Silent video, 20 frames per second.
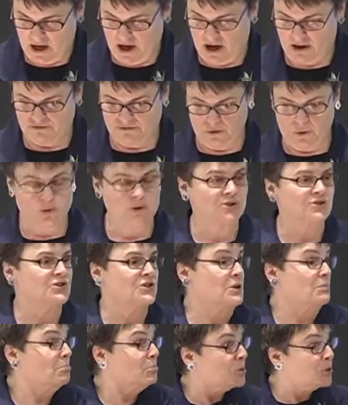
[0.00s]
a force
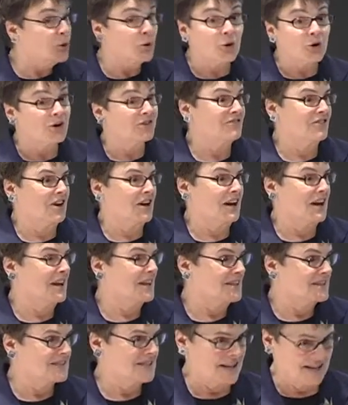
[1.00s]
that
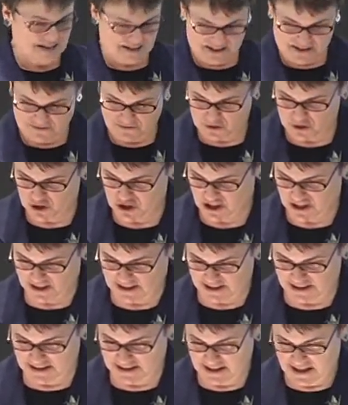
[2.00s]
purifies, as in
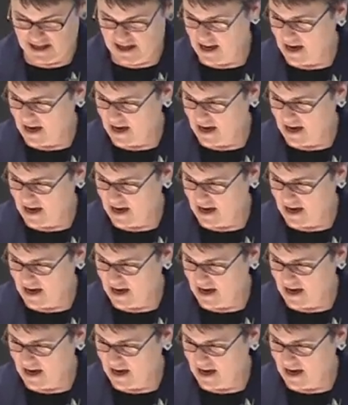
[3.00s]
virginity,